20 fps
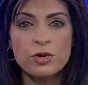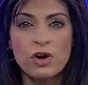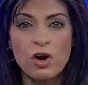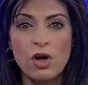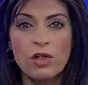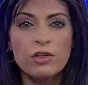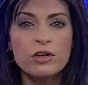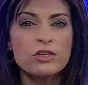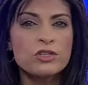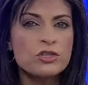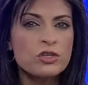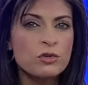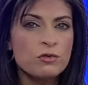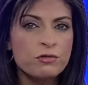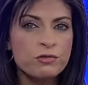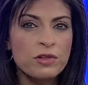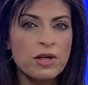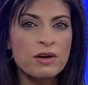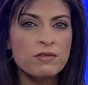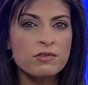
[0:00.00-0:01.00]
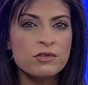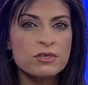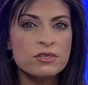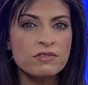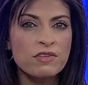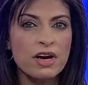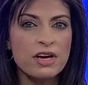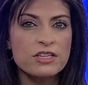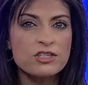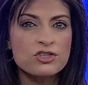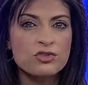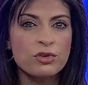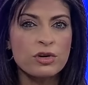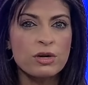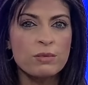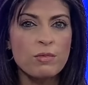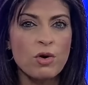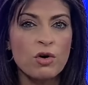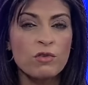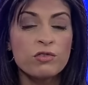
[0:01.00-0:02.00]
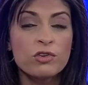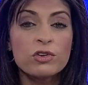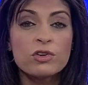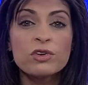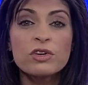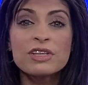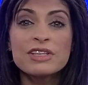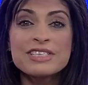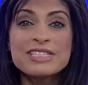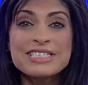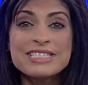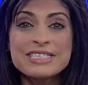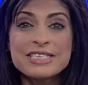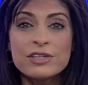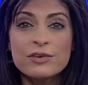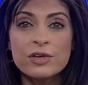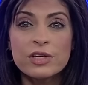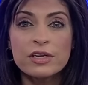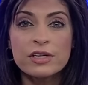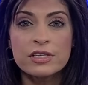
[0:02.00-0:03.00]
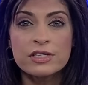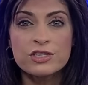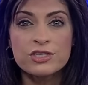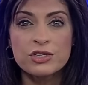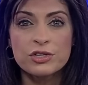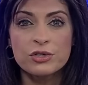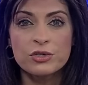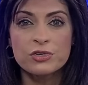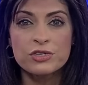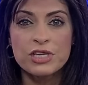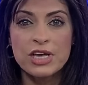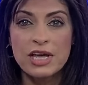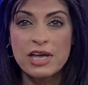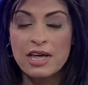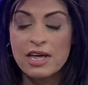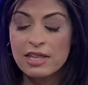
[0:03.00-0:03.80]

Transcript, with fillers: recalling two flavors of ice cream over listeria concerns.